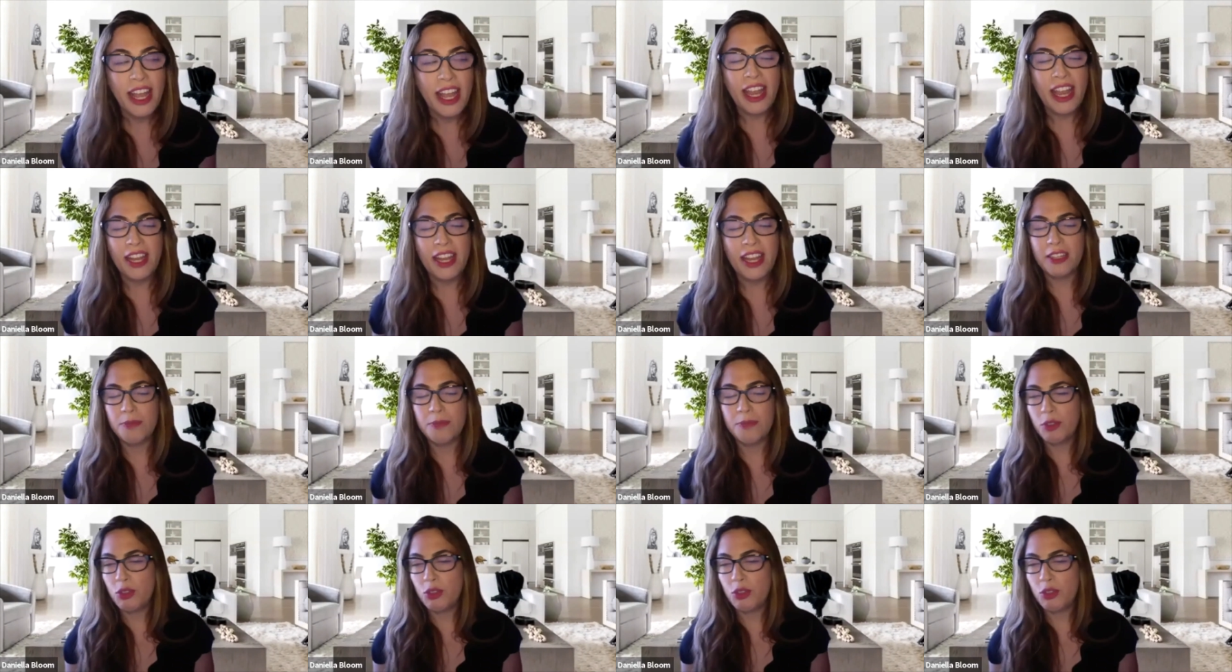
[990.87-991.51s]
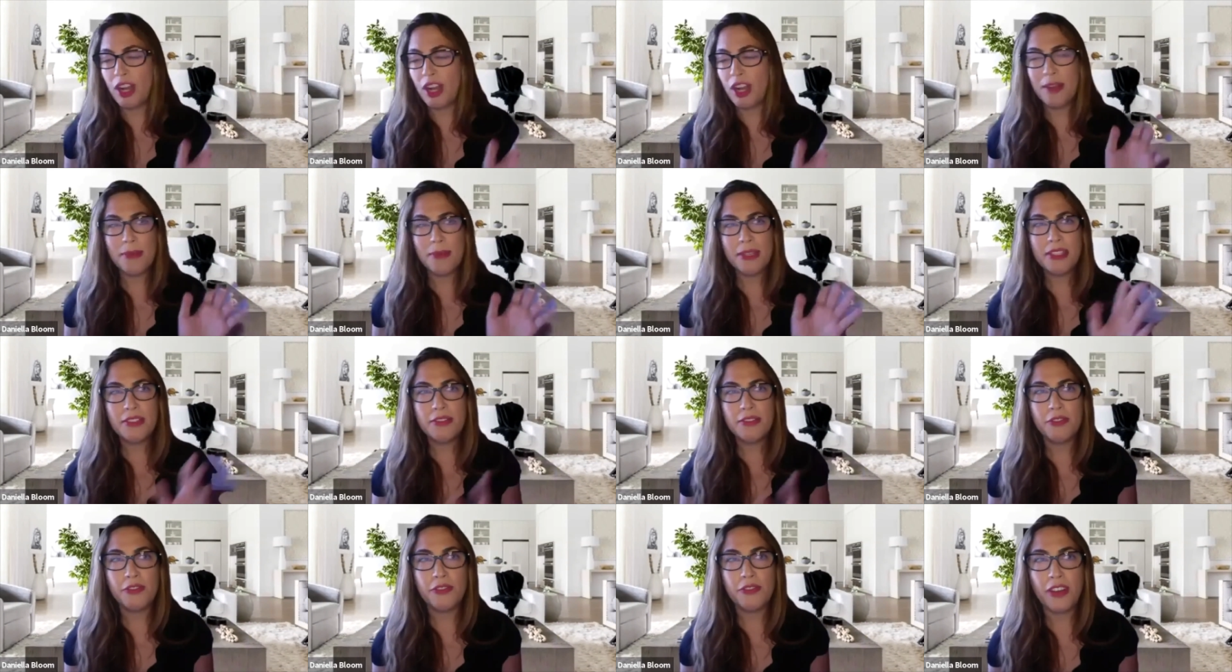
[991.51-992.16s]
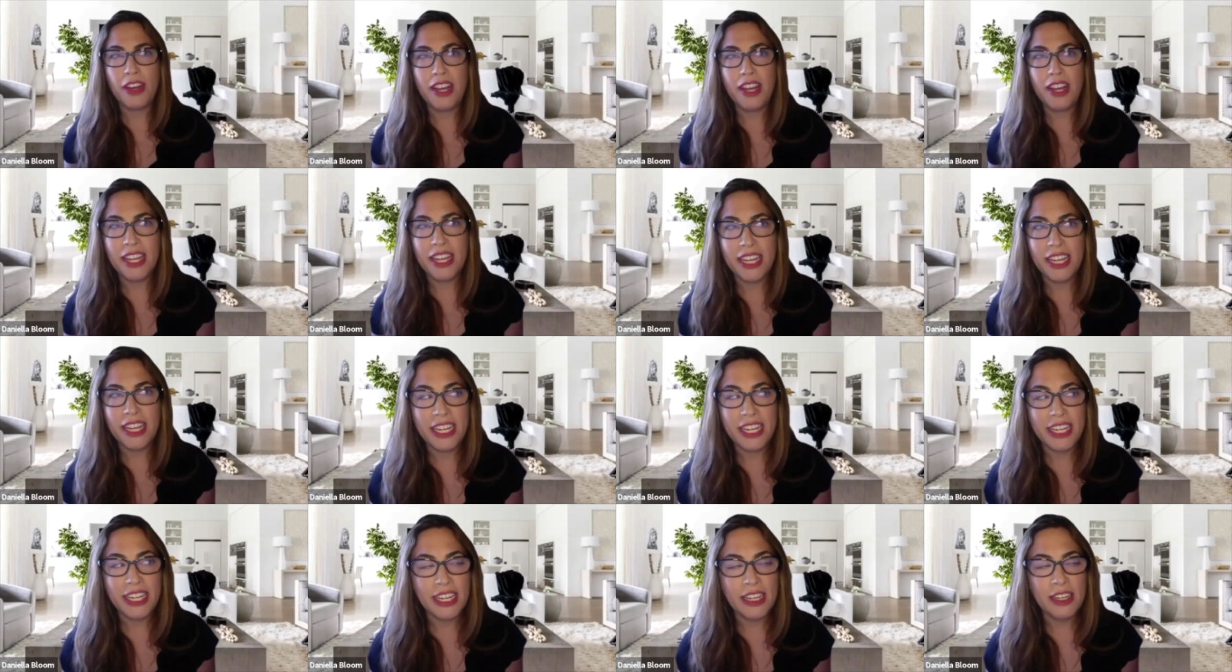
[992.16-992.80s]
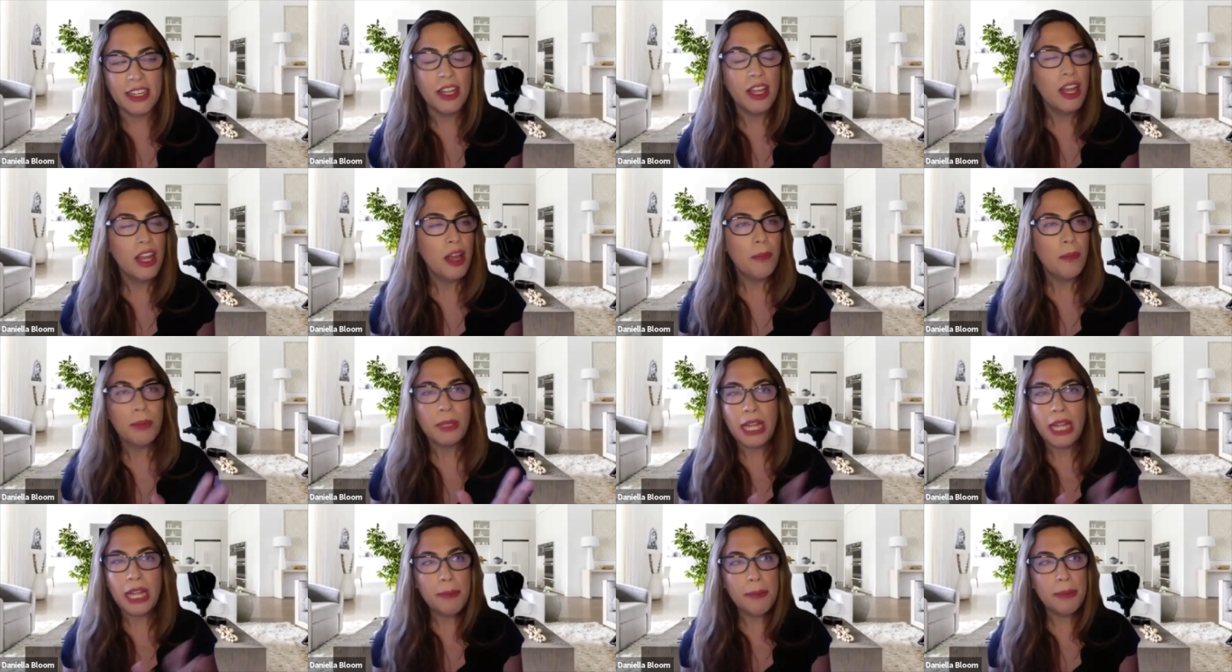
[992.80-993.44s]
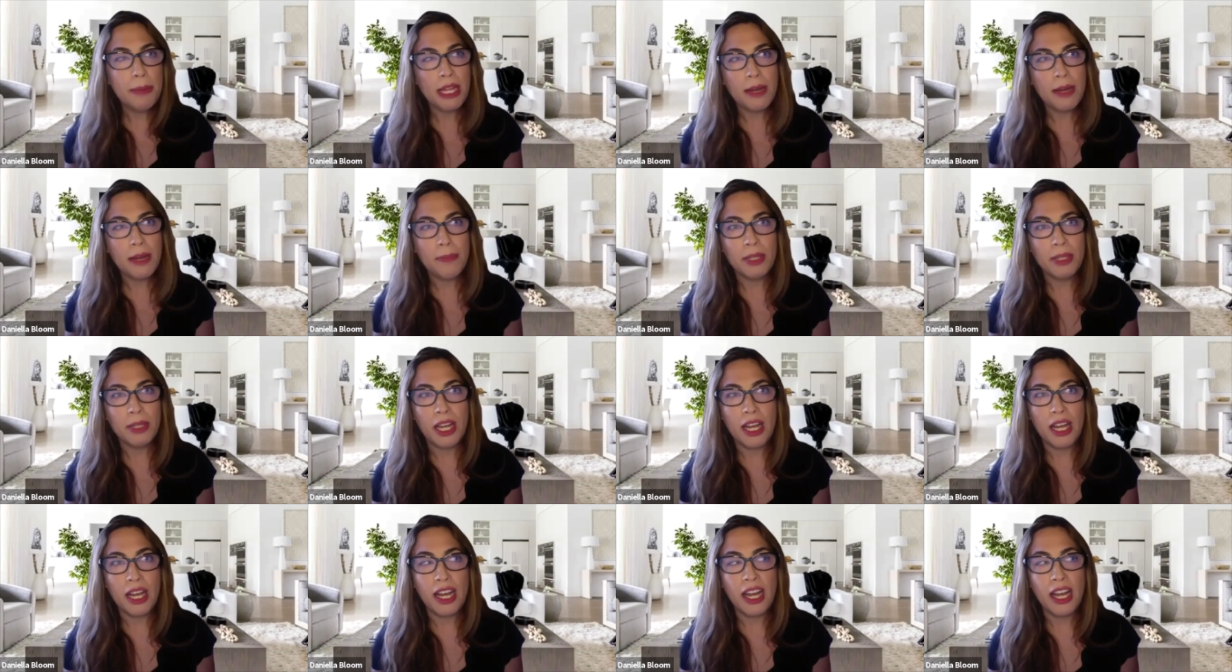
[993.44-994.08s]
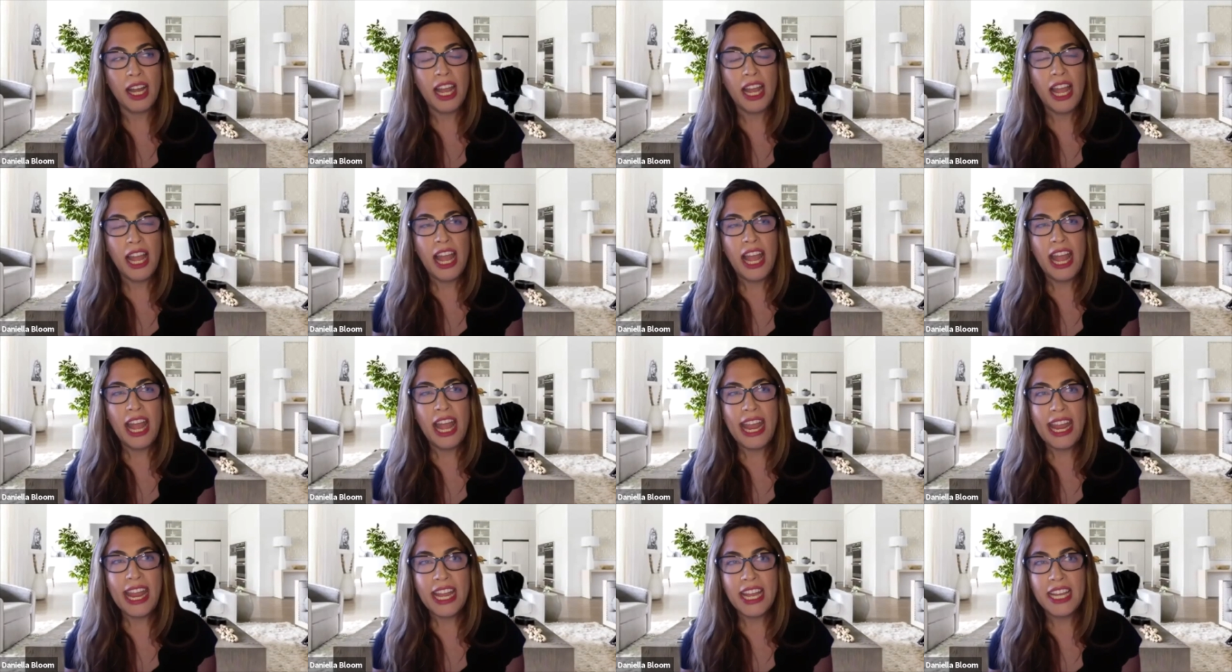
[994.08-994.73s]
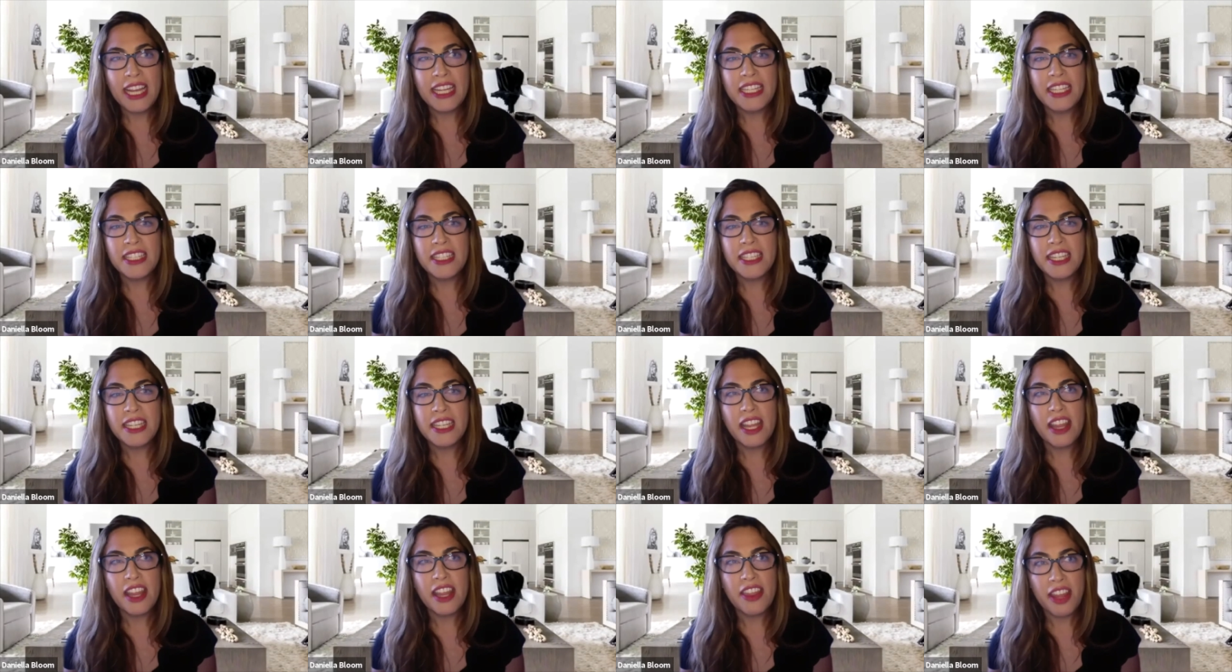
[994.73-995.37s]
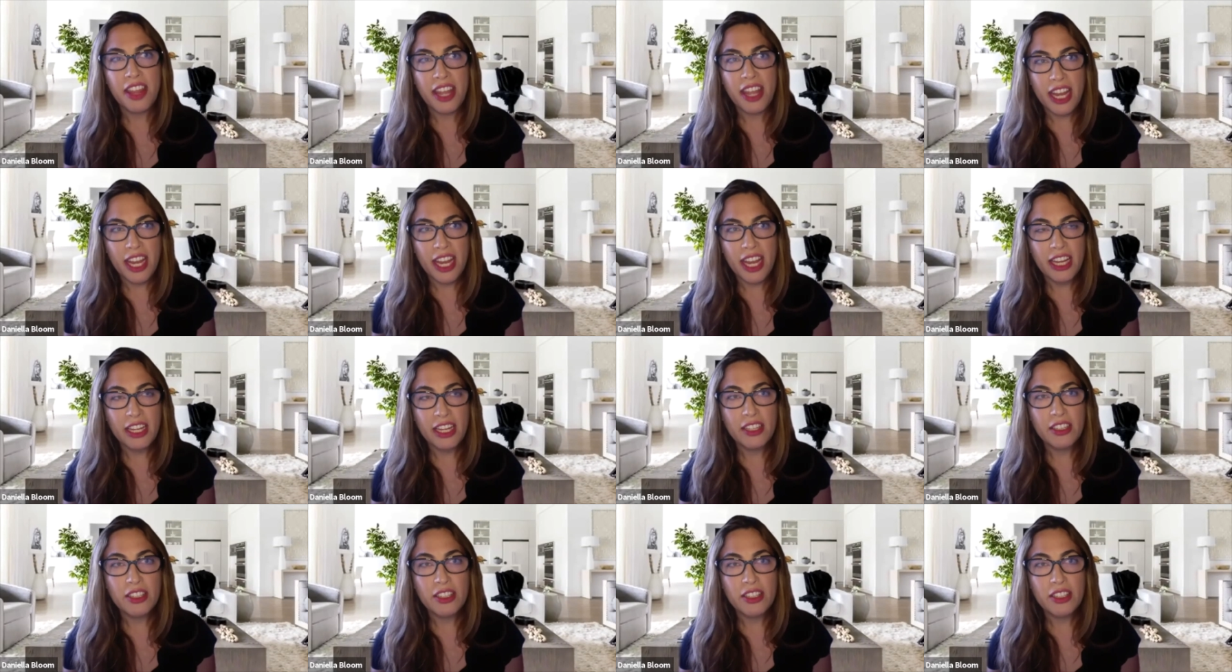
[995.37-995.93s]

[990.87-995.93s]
and crime is fine and blah blah blah and they